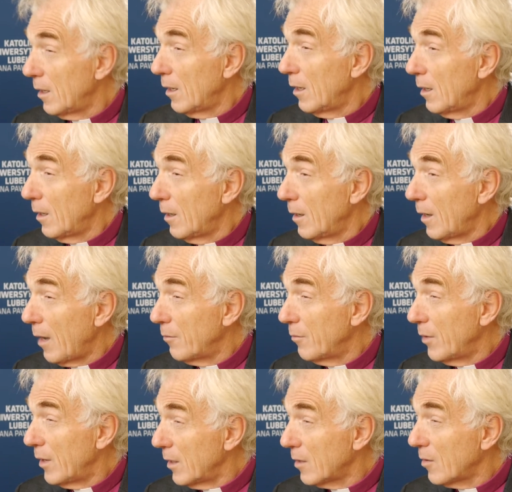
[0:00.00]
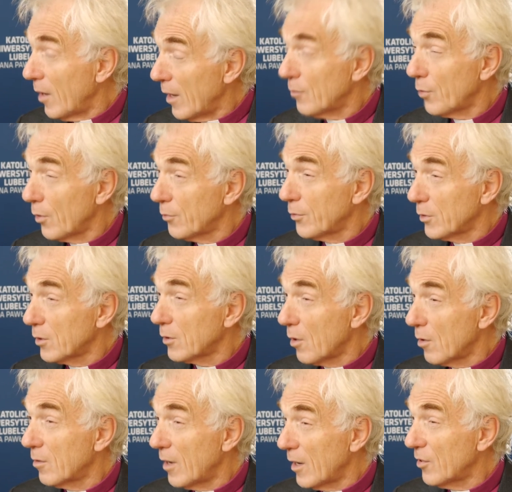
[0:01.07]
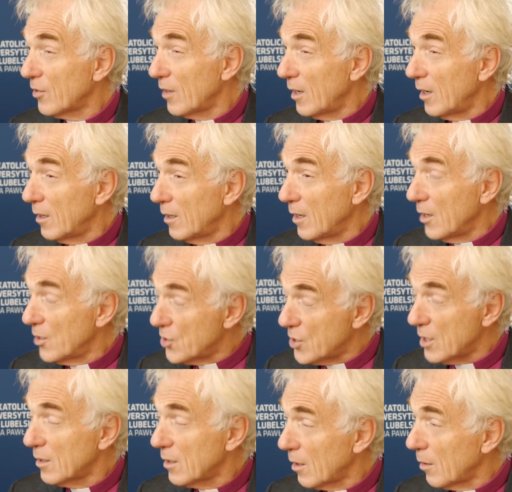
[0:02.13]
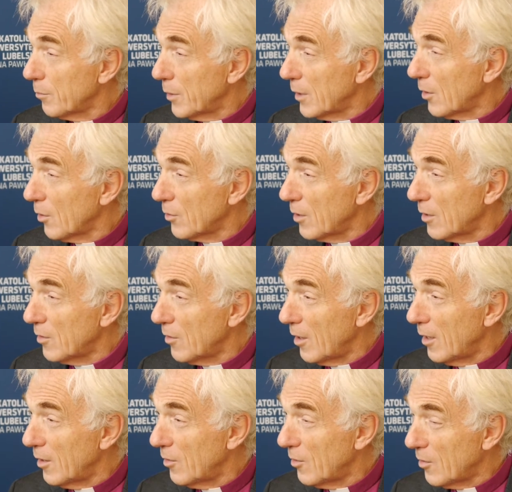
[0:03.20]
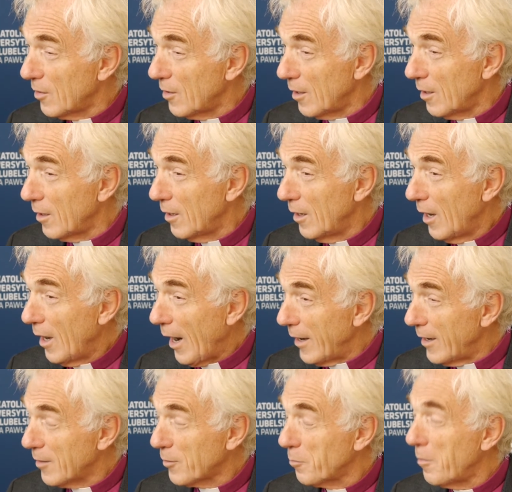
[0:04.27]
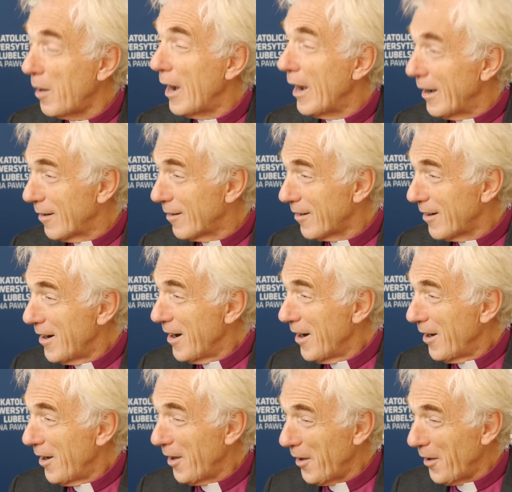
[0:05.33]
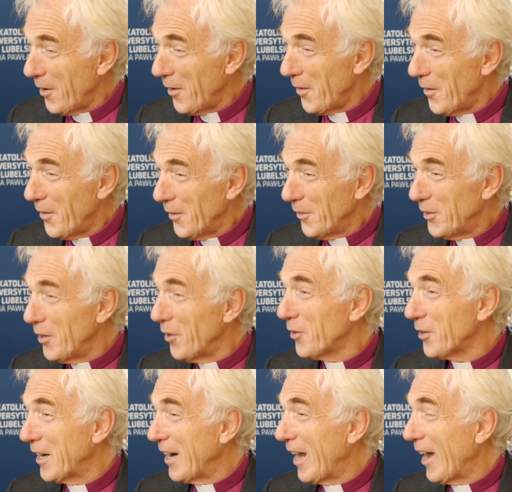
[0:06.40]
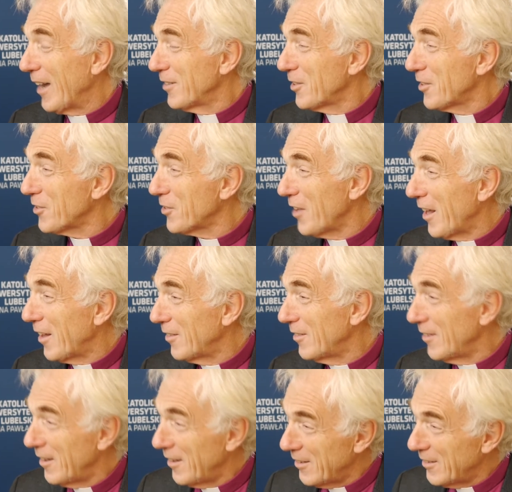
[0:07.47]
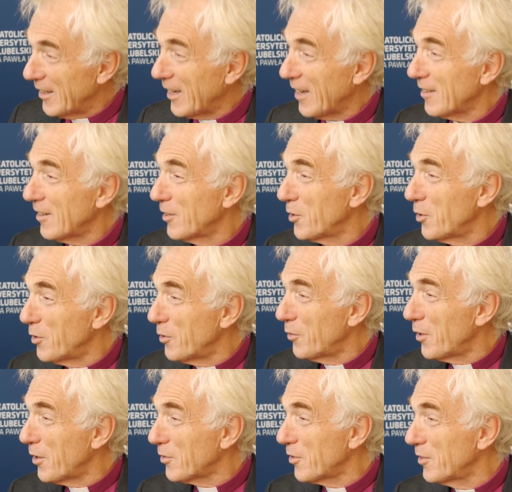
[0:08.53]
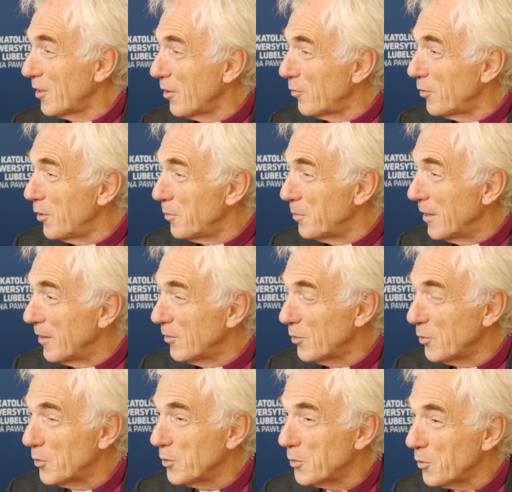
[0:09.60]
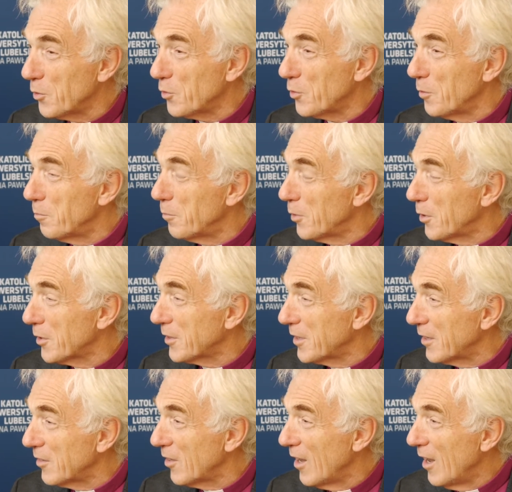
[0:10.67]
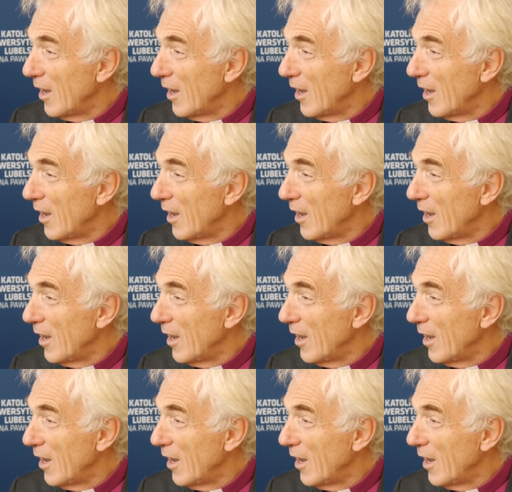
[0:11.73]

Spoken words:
I'm very grateful for the Congress in general, because I admire the organizers and the Catholic University of Lublin to support it.